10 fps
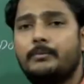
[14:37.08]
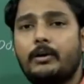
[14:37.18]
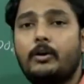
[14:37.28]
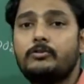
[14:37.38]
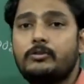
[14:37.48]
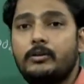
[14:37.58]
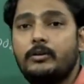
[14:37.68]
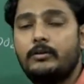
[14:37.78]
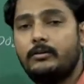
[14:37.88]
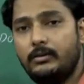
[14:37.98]
to come across
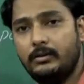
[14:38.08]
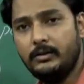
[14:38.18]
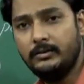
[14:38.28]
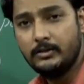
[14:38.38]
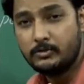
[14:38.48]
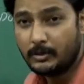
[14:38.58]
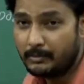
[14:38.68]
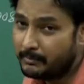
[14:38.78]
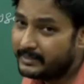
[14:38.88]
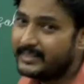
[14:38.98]

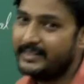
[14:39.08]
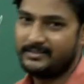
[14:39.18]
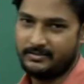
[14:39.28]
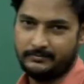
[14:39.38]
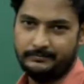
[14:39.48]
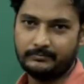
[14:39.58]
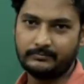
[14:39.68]
suitable methods